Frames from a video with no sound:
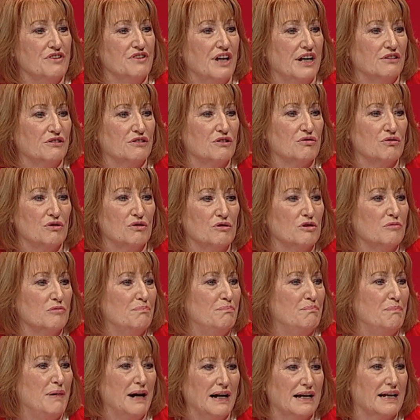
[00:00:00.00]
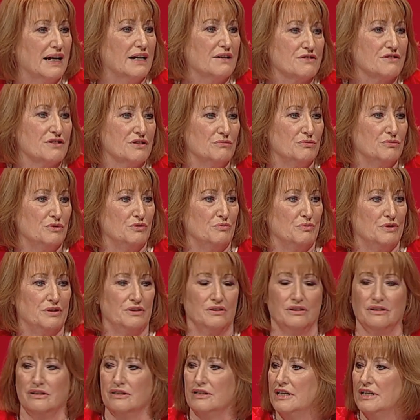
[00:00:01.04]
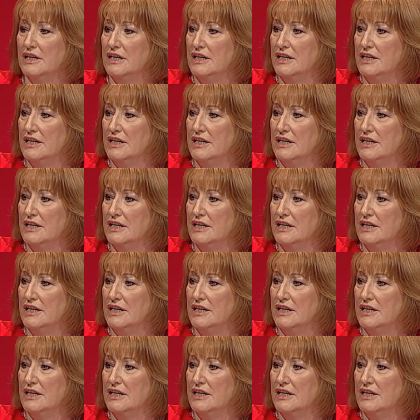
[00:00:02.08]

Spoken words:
they'll crawl back out of the woodwork